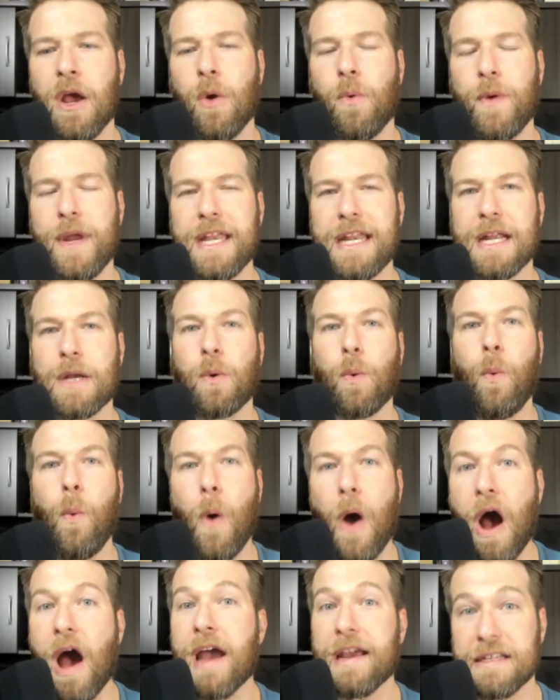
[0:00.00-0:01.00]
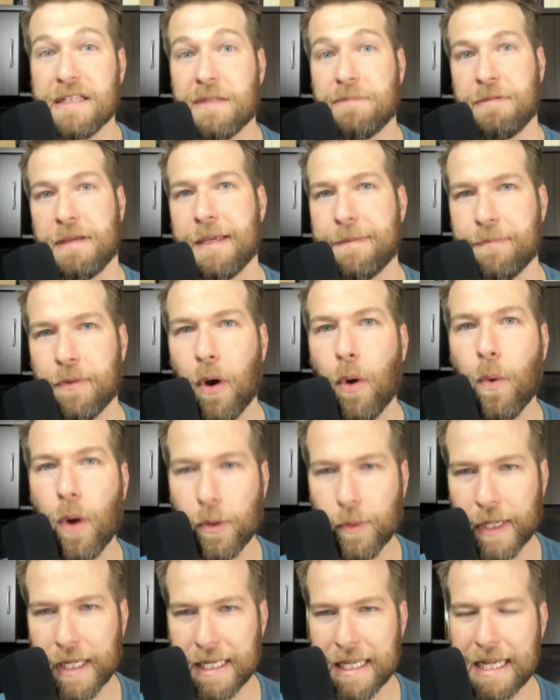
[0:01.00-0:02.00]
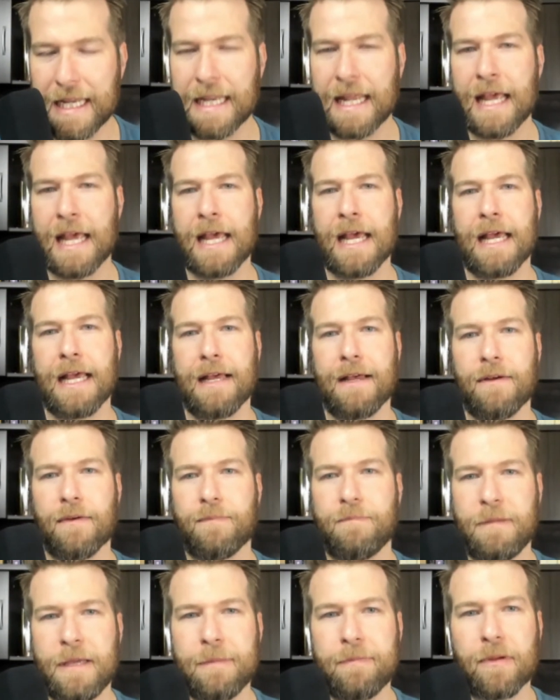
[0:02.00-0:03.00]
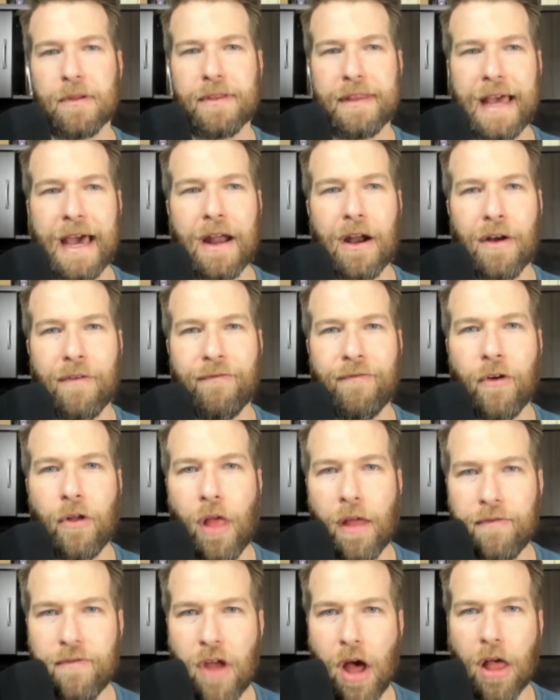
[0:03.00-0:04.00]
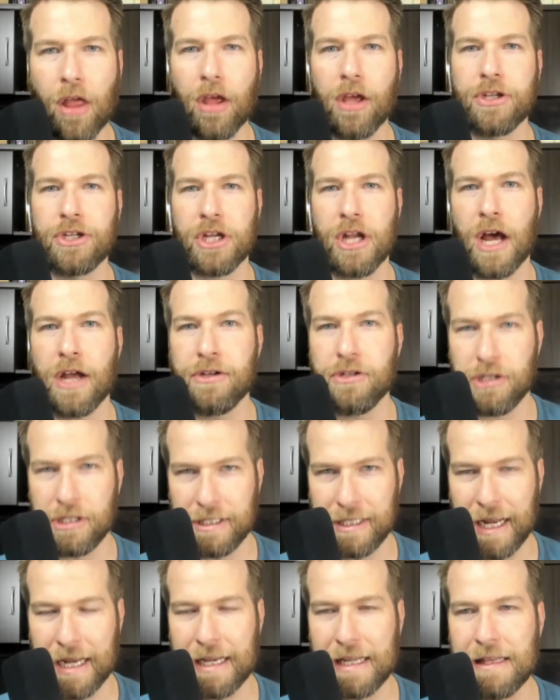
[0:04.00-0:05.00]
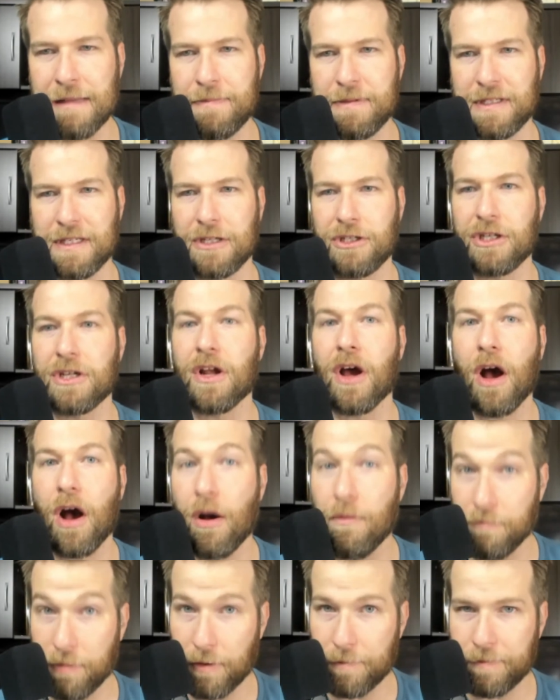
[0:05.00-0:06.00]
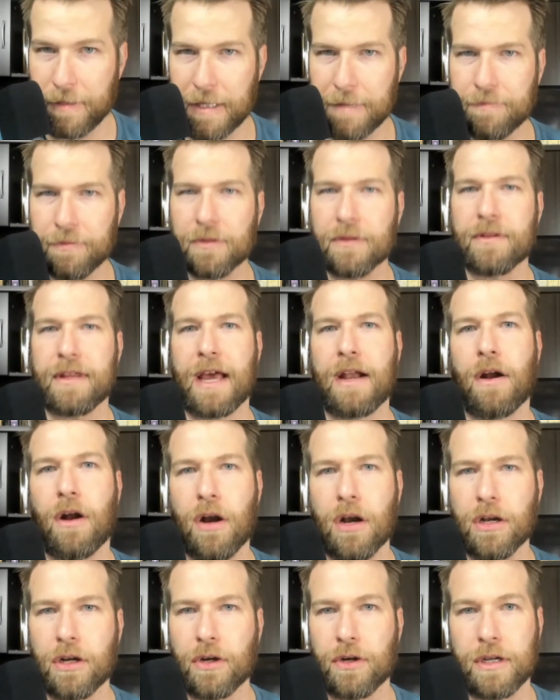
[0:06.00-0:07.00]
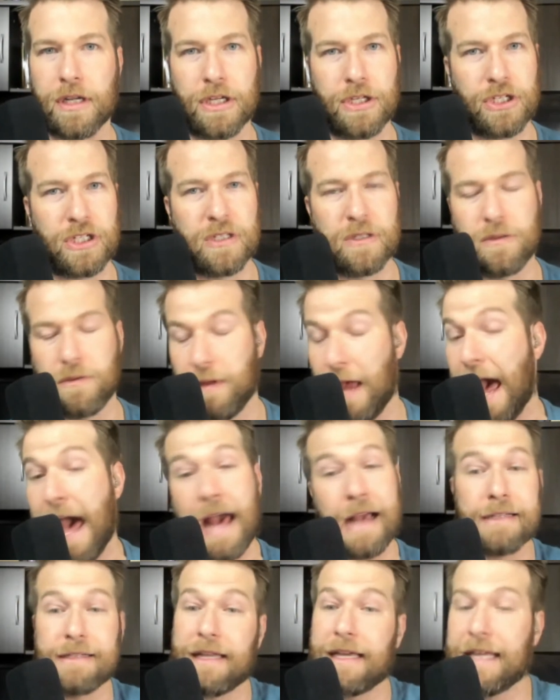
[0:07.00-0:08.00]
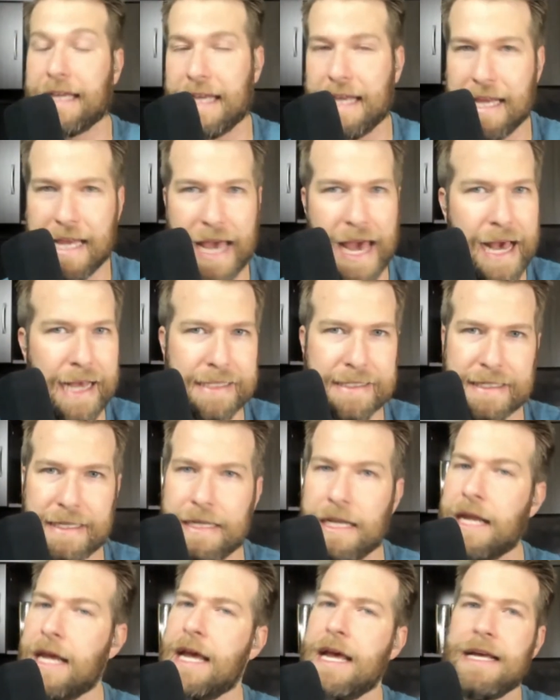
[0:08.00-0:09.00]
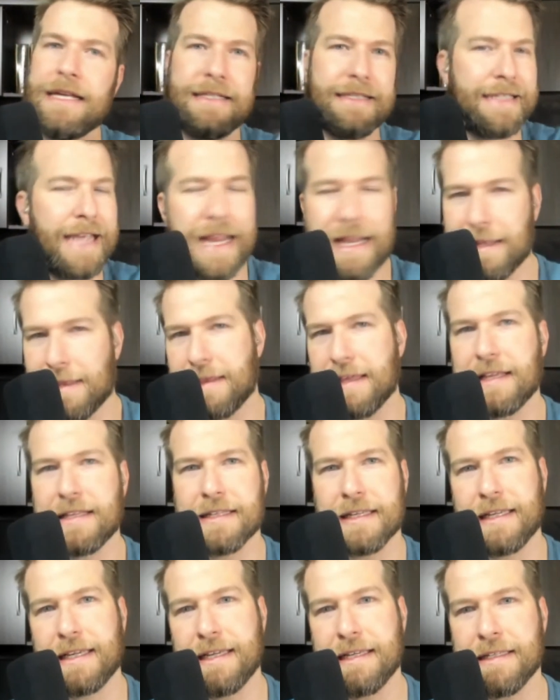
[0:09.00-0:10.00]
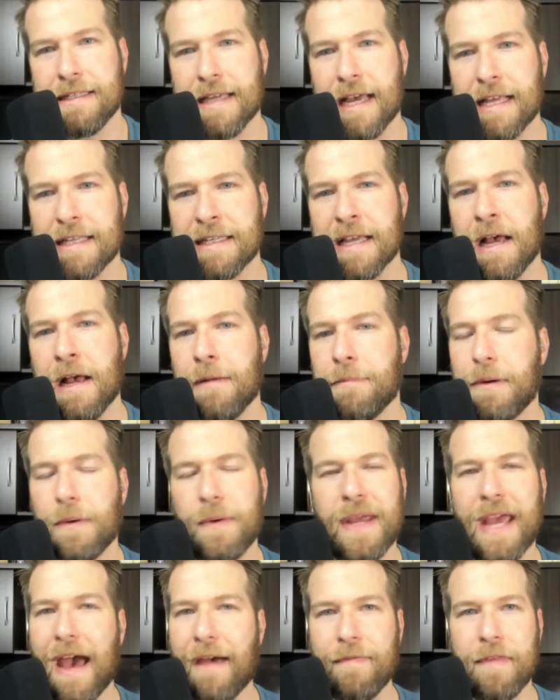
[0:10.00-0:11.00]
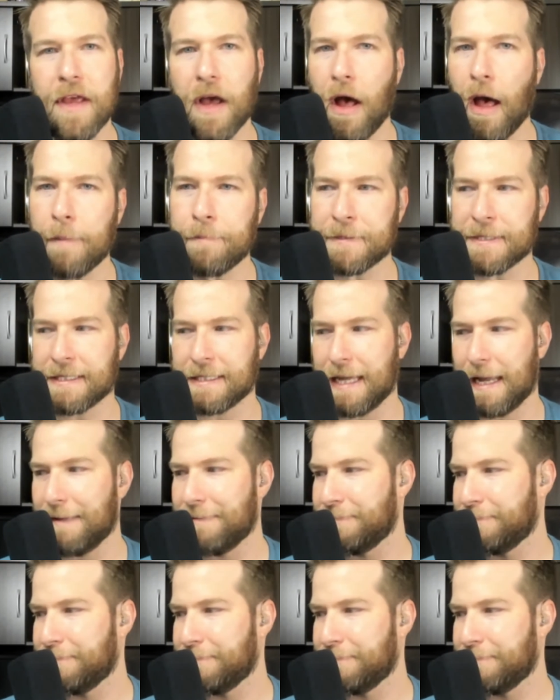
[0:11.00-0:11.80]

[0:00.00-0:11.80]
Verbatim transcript: we need wise people, where we need people that are full of knowledge and understanding the position, humble people that aren't going to just act like he acts and say the things that he says. But we have the opposite.